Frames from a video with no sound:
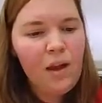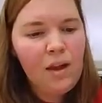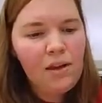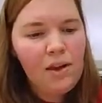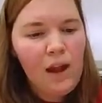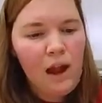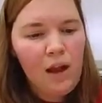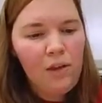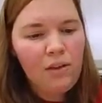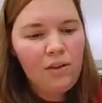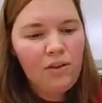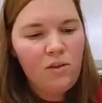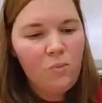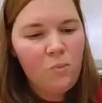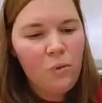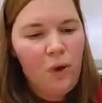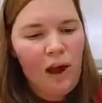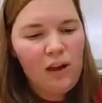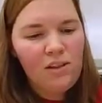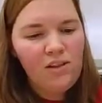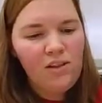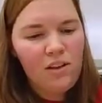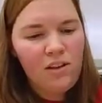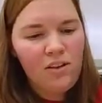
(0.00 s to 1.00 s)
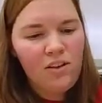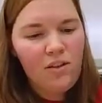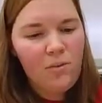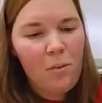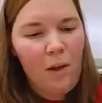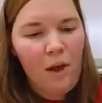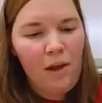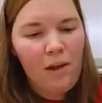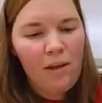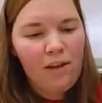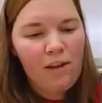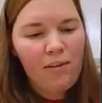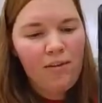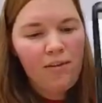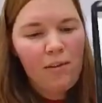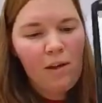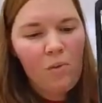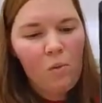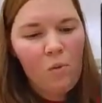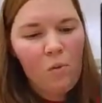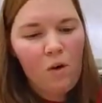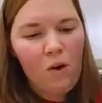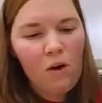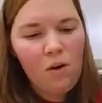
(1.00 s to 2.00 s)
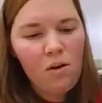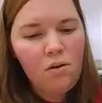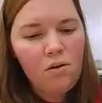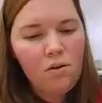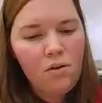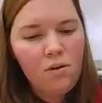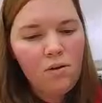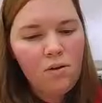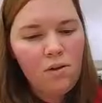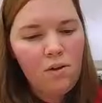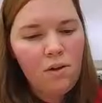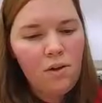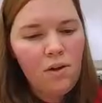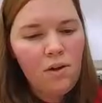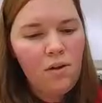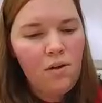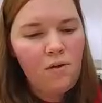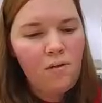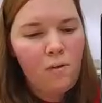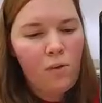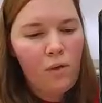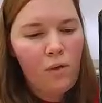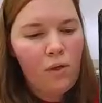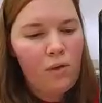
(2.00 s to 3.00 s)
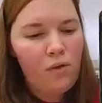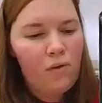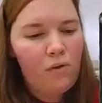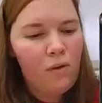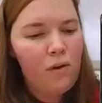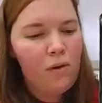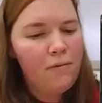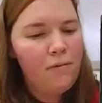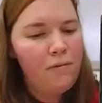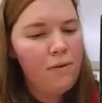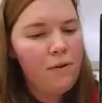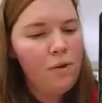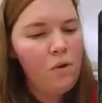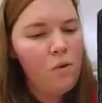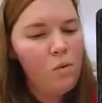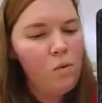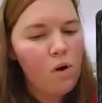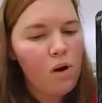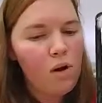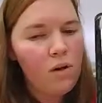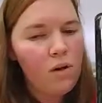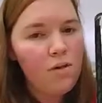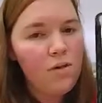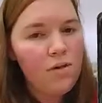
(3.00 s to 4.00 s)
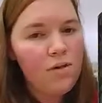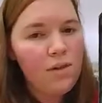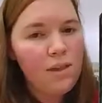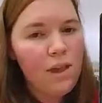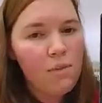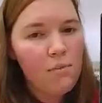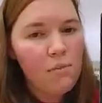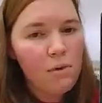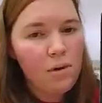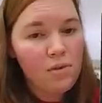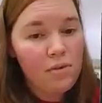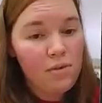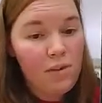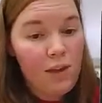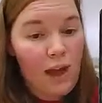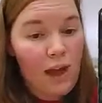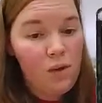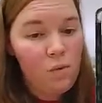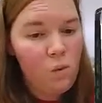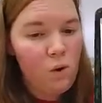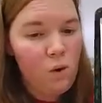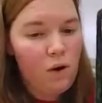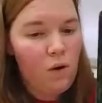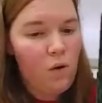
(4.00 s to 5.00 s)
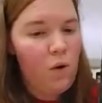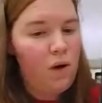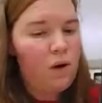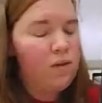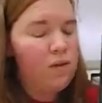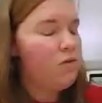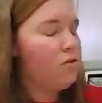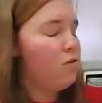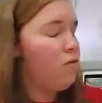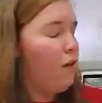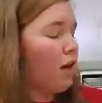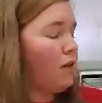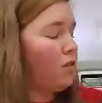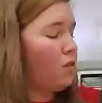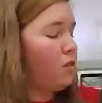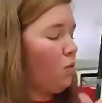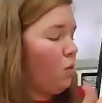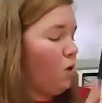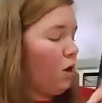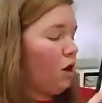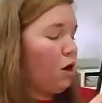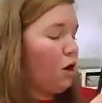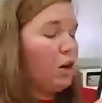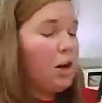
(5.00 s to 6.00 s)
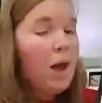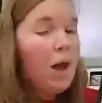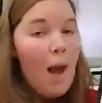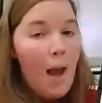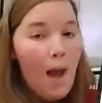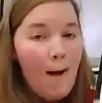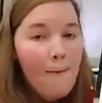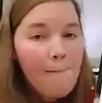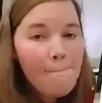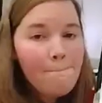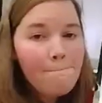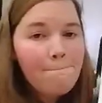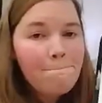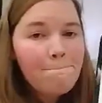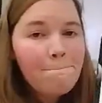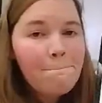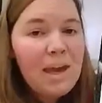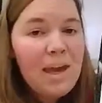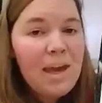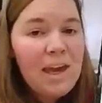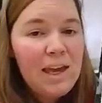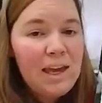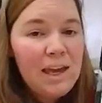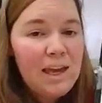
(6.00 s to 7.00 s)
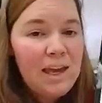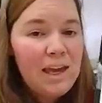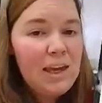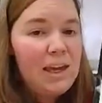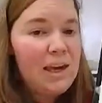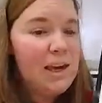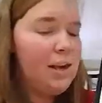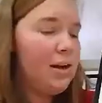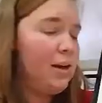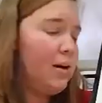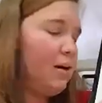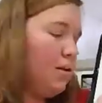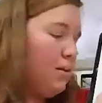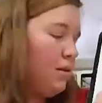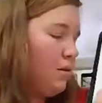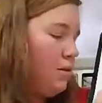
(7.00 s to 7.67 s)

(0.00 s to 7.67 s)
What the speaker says: Now let's practice spelling some words. For the review words, number 10, we're going to write the word pink.